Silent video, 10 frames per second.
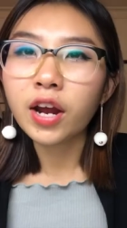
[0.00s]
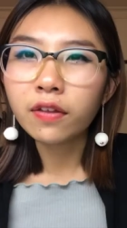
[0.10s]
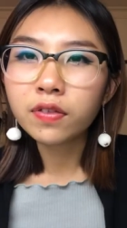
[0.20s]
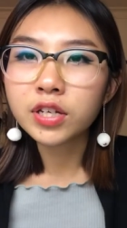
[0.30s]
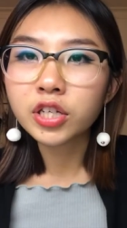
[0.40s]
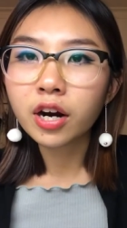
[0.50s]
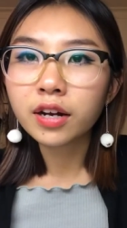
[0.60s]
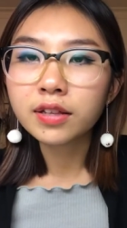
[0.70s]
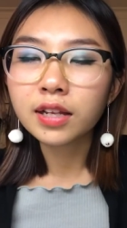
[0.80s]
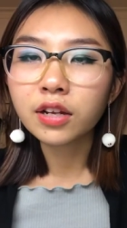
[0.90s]
in the
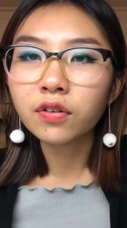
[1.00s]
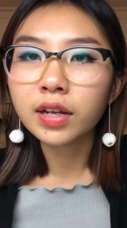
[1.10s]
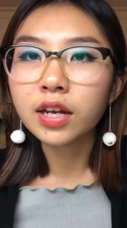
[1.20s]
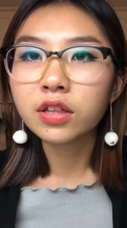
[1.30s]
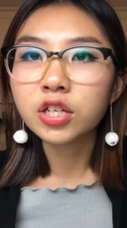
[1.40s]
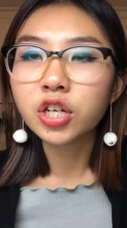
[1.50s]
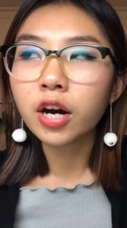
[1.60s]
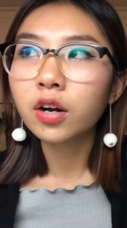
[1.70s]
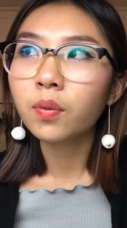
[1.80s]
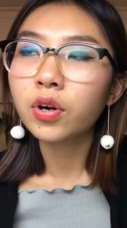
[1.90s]
dark. They're literally in the
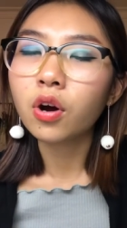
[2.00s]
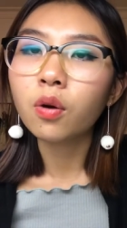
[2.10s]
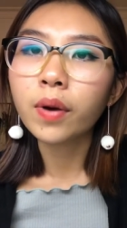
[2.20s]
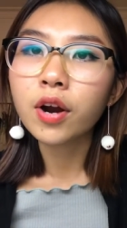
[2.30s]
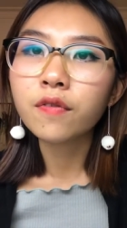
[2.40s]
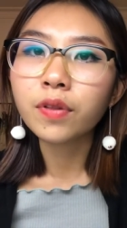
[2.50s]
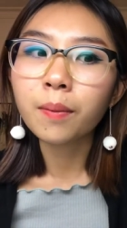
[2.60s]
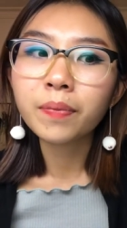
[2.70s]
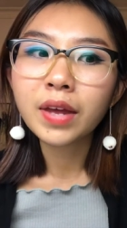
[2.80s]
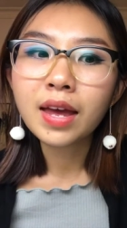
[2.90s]
dark and we're not aware of
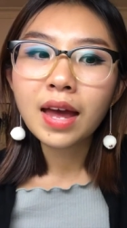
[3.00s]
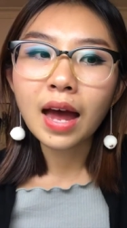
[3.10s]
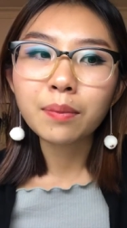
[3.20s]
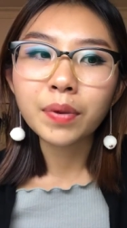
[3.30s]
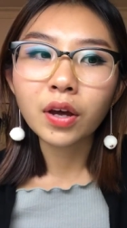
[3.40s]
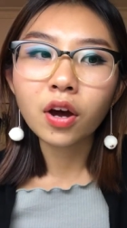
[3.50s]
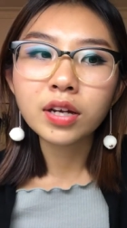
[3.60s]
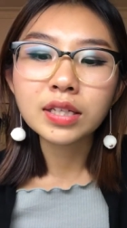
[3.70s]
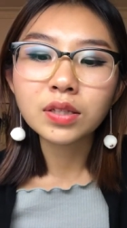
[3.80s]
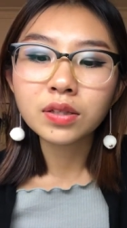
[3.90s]
them. And
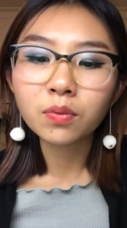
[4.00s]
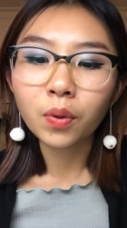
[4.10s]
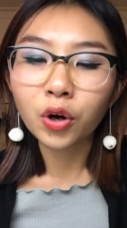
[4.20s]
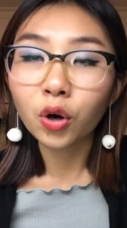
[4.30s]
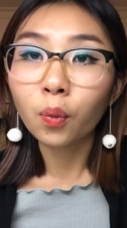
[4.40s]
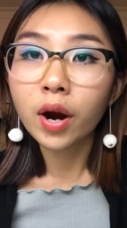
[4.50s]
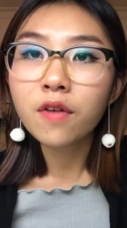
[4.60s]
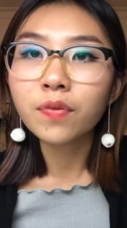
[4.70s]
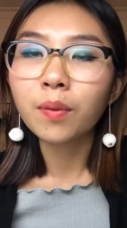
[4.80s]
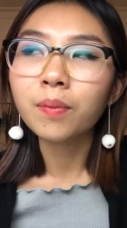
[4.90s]
because we're not aware
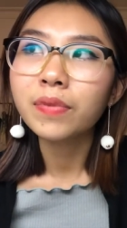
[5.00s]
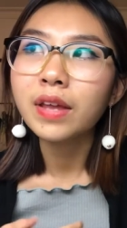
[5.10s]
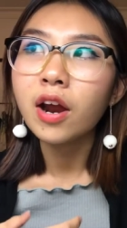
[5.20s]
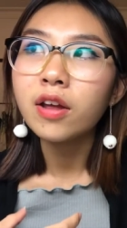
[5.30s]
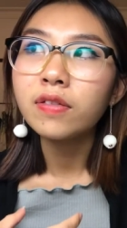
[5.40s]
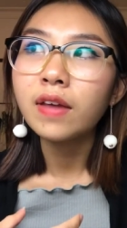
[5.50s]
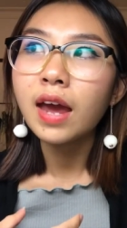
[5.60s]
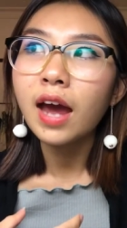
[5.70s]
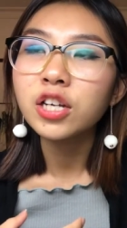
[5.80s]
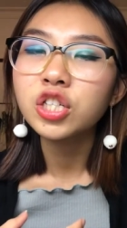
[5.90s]
of them, they they
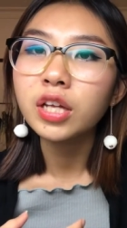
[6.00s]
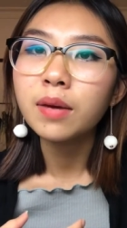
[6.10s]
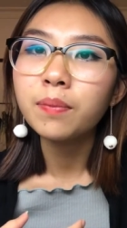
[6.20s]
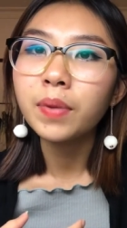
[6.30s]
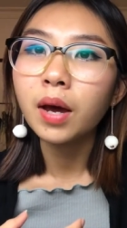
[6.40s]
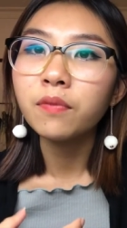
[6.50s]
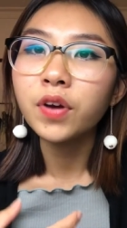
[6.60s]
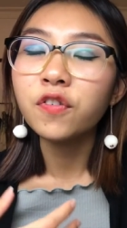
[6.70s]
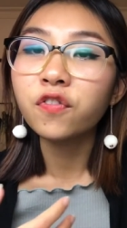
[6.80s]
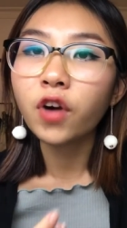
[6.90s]
actually become
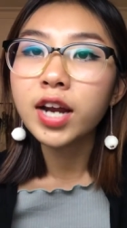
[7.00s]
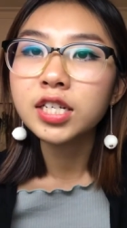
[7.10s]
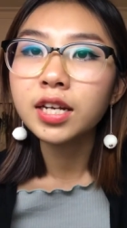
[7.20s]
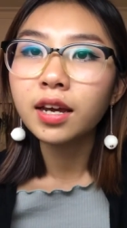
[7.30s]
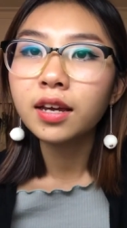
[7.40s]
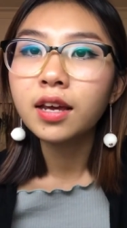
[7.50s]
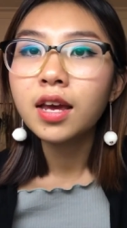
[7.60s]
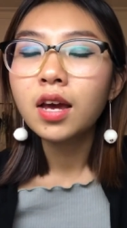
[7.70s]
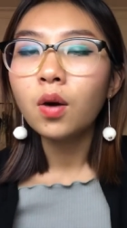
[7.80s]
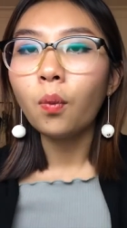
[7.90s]
very frightening
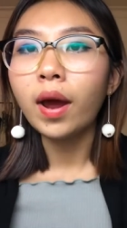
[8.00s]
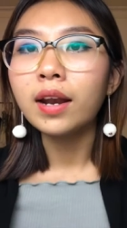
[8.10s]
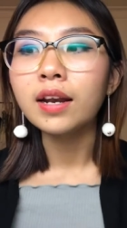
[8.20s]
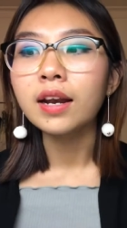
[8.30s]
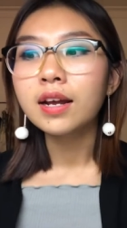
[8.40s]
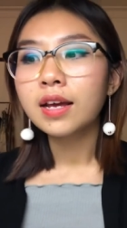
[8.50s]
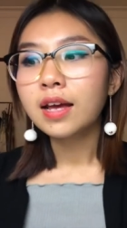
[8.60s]
when